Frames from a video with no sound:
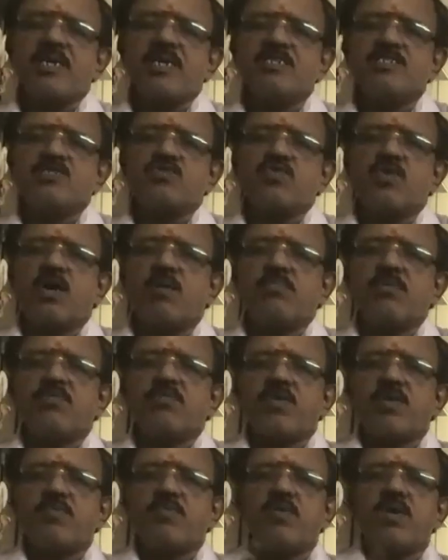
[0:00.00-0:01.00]

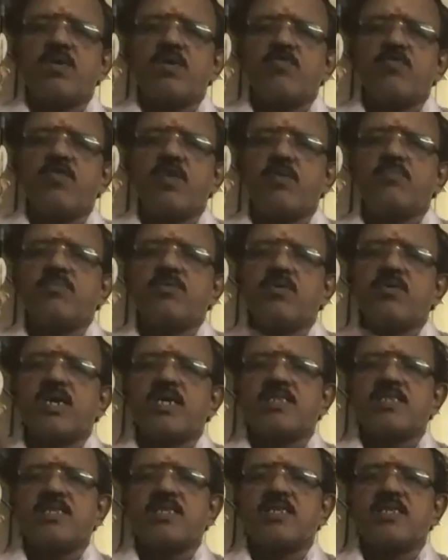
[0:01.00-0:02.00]
transformed from one form to
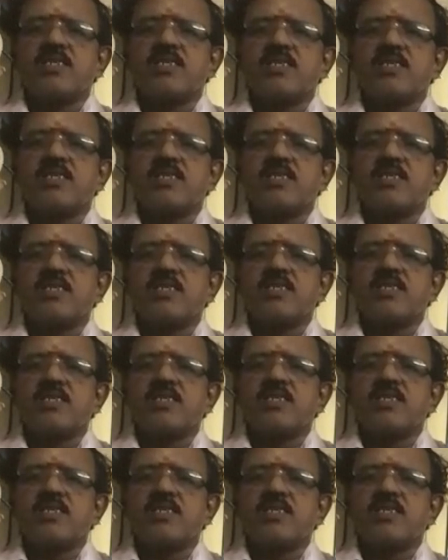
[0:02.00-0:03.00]
another.
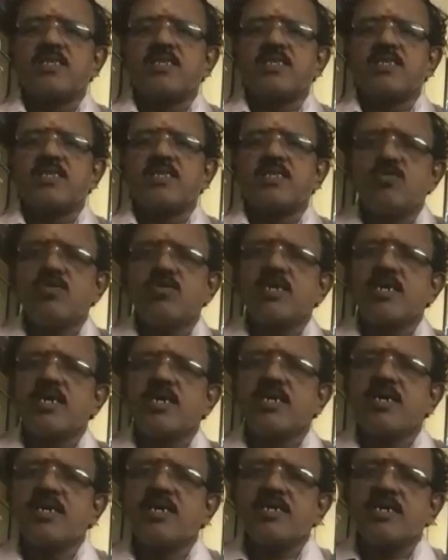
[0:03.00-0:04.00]
You
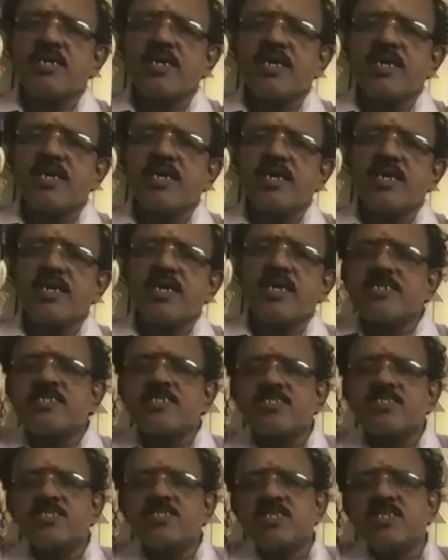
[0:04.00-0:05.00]
cannot create an
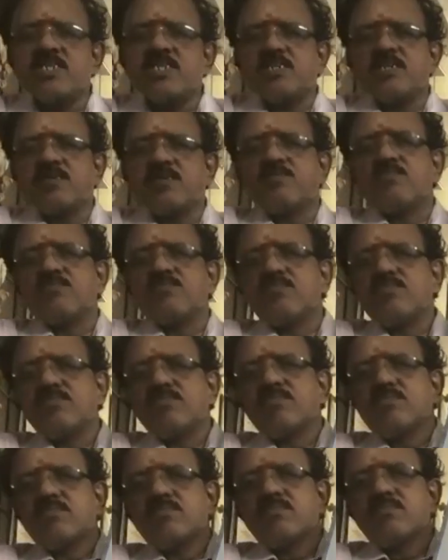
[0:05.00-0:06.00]
energy.
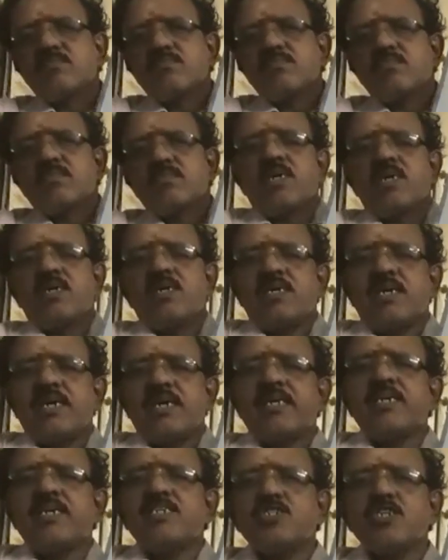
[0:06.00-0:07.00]

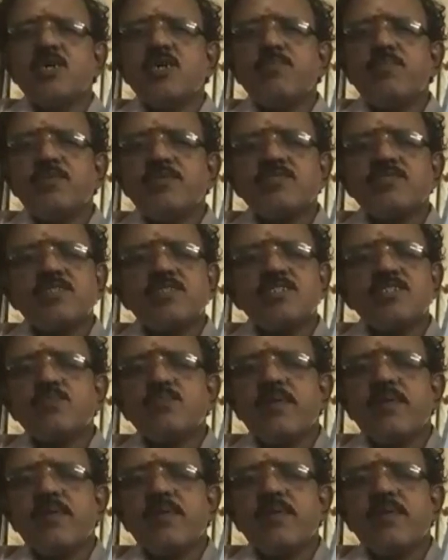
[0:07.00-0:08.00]
Energy
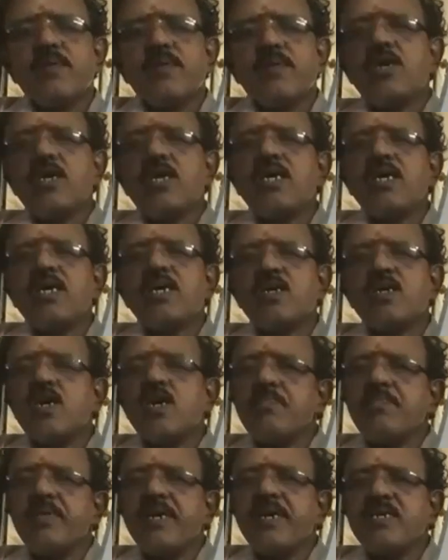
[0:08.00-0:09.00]
possessed by the body
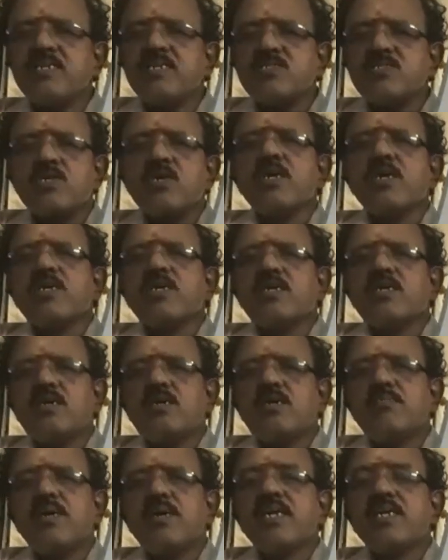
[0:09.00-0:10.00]
cannot be destroyed,
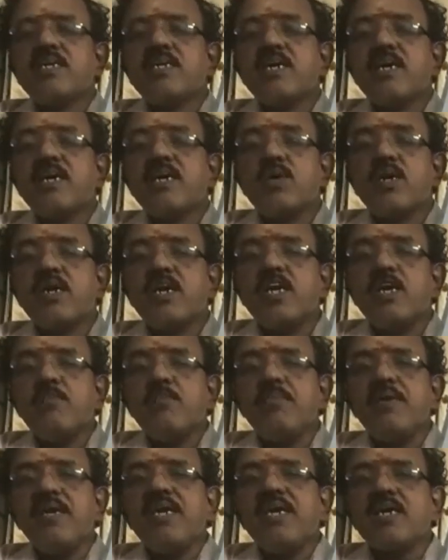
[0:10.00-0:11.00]
but it can only
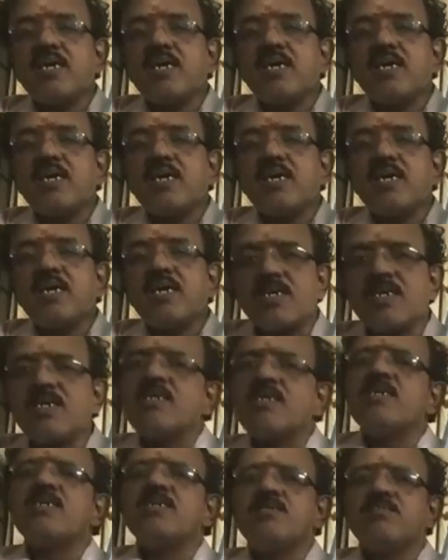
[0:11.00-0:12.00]
be
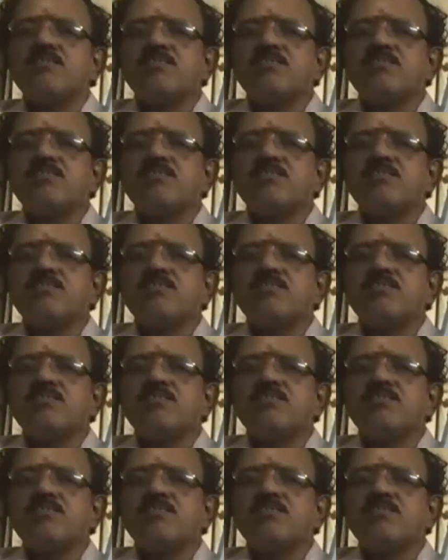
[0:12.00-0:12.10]
converted.